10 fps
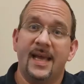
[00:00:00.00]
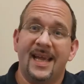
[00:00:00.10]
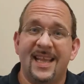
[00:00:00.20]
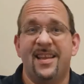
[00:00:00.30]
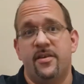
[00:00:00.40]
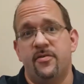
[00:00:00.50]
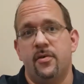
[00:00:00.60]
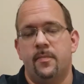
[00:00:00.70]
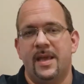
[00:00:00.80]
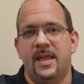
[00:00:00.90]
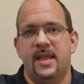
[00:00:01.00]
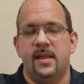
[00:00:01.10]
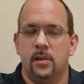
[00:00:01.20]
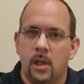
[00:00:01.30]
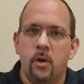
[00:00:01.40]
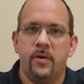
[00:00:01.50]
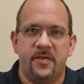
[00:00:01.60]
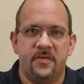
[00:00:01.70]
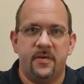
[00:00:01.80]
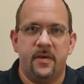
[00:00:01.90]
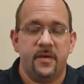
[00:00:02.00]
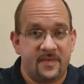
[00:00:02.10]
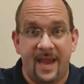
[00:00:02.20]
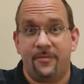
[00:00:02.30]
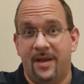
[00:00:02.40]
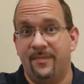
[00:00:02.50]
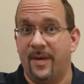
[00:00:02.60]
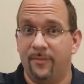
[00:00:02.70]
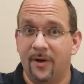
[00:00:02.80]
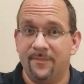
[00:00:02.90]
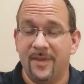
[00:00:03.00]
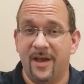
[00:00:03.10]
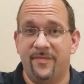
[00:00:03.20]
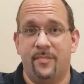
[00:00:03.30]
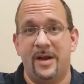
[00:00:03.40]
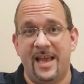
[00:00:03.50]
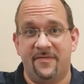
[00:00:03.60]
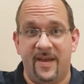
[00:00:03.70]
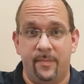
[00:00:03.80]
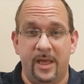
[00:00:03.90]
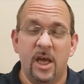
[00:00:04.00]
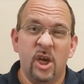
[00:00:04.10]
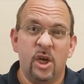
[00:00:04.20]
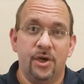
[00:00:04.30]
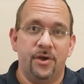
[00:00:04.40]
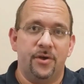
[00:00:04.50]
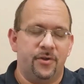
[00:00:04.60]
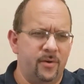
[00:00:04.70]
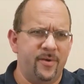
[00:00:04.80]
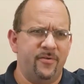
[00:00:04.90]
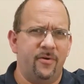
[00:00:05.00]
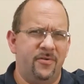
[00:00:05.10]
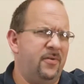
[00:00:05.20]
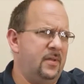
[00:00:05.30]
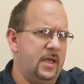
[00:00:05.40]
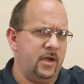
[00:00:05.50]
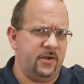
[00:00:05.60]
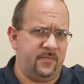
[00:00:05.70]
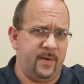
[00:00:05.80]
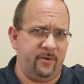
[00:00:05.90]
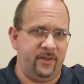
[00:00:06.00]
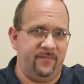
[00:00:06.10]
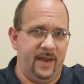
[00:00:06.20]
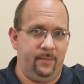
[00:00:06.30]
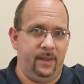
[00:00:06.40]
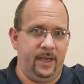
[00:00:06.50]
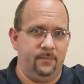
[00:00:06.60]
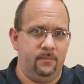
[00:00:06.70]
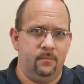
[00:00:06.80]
In addition to being the lowest sounding member of the brass family, tubas are also the youngest member of the family.